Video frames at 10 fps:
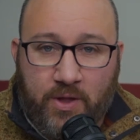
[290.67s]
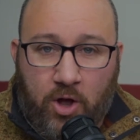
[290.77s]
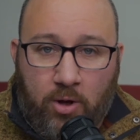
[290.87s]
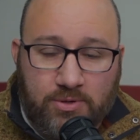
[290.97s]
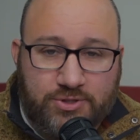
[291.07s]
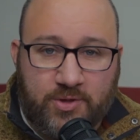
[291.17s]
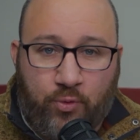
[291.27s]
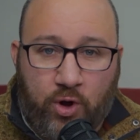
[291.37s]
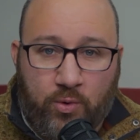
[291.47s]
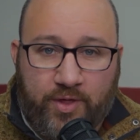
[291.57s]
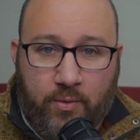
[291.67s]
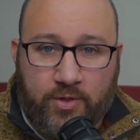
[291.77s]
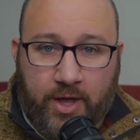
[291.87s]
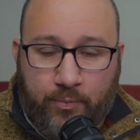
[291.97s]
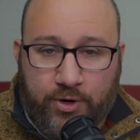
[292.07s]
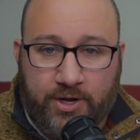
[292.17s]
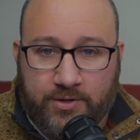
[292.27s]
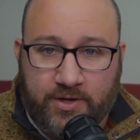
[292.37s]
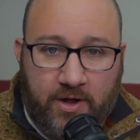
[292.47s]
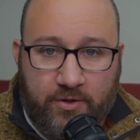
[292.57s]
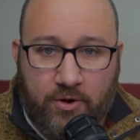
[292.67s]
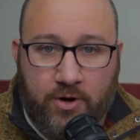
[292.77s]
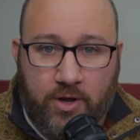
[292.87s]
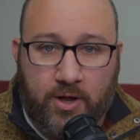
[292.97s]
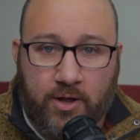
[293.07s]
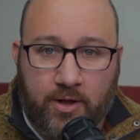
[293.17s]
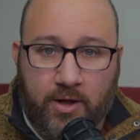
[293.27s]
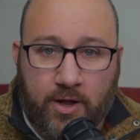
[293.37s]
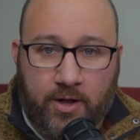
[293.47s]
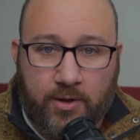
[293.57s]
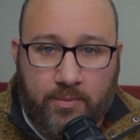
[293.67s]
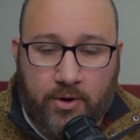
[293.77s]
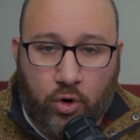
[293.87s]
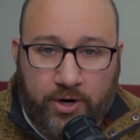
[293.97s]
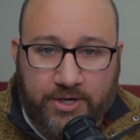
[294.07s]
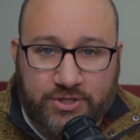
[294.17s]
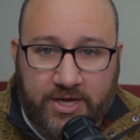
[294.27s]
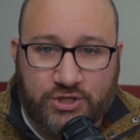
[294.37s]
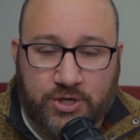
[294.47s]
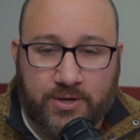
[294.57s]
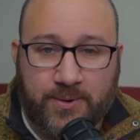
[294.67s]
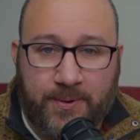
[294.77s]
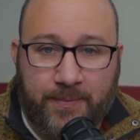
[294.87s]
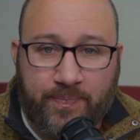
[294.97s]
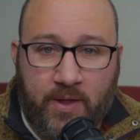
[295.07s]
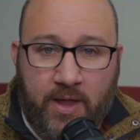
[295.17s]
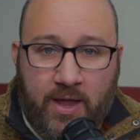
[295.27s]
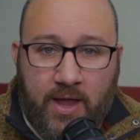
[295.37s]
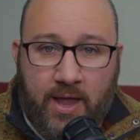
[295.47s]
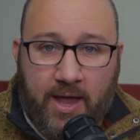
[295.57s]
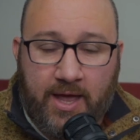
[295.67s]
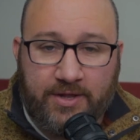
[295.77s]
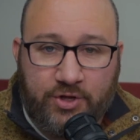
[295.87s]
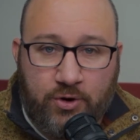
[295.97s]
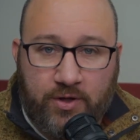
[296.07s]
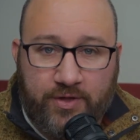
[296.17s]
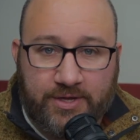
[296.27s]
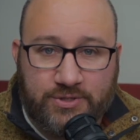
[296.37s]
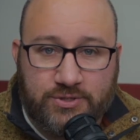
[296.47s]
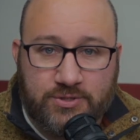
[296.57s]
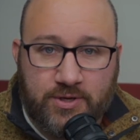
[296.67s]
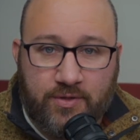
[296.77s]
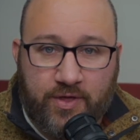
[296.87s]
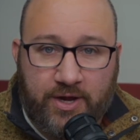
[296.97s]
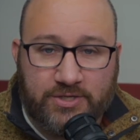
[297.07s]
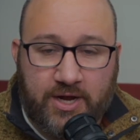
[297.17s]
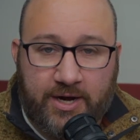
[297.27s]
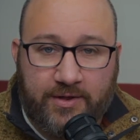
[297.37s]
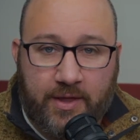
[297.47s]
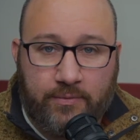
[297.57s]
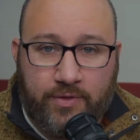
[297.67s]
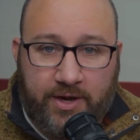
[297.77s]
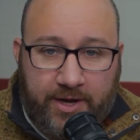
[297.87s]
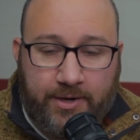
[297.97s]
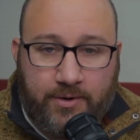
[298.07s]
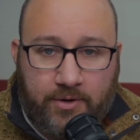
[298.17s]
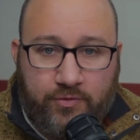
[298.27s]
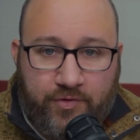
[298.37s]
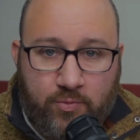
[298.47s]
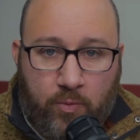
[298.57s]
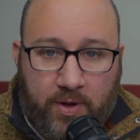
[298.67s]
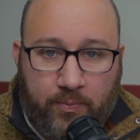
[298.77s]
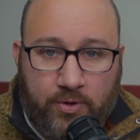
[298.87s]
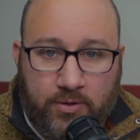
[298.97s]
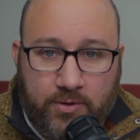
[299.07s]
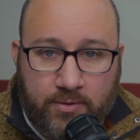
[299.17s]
almost to the point where they were like putting together an organization. And during this, they decided they needed a few more people,